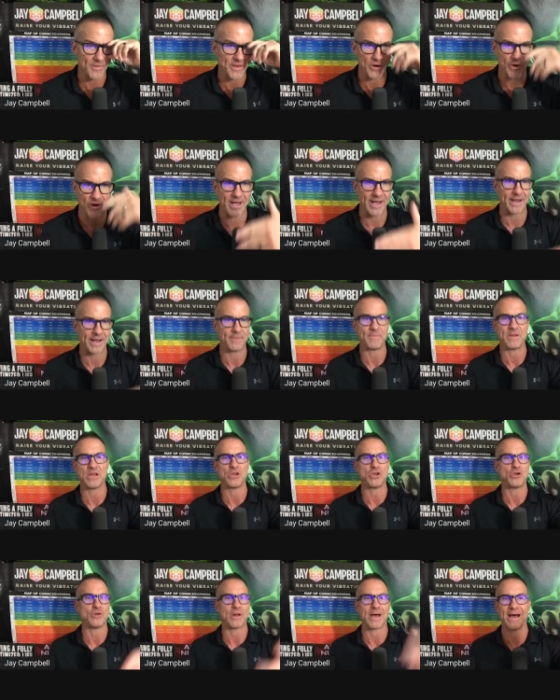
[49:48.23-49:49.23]
the internet and me
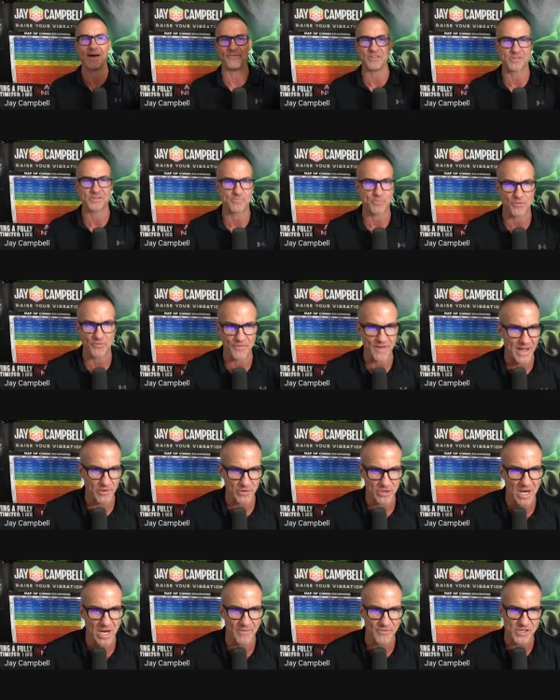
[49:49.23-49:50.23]
and you to have this
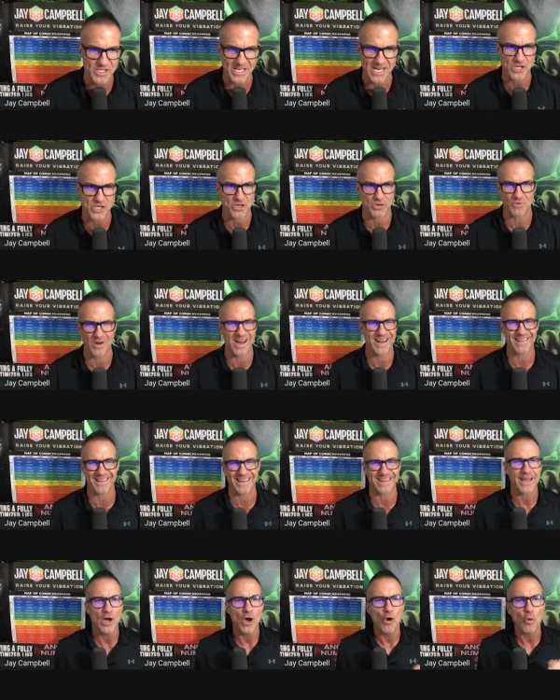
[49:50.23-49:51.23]
profound conversation right
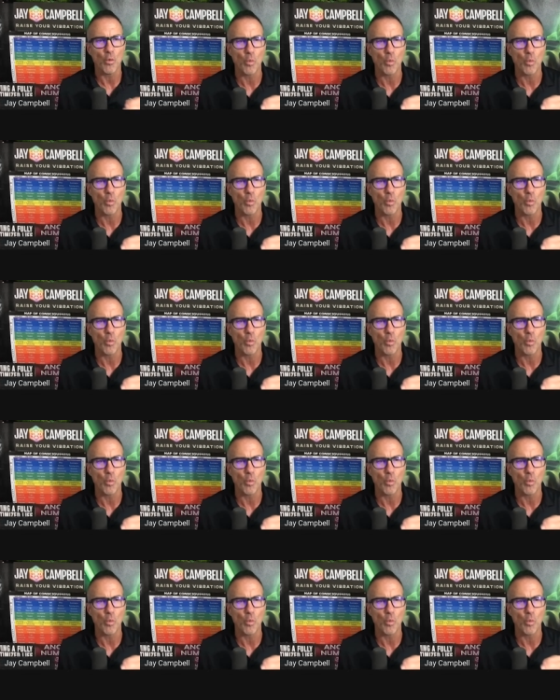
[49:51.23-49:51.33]
like